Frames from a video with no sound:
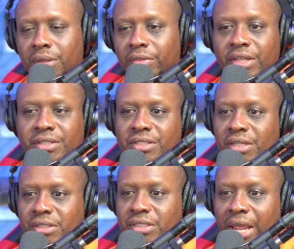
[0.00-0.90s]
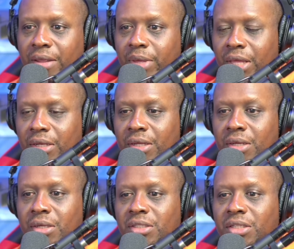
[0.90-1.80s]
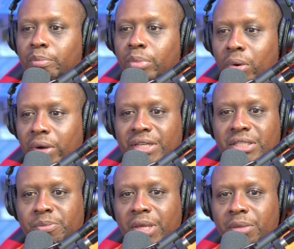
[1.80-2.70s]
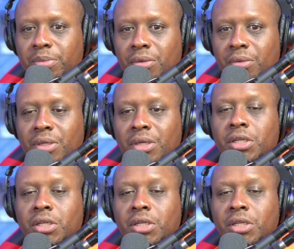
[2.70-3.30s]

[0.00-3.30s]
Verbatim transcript: This is insane, man. Deport these people.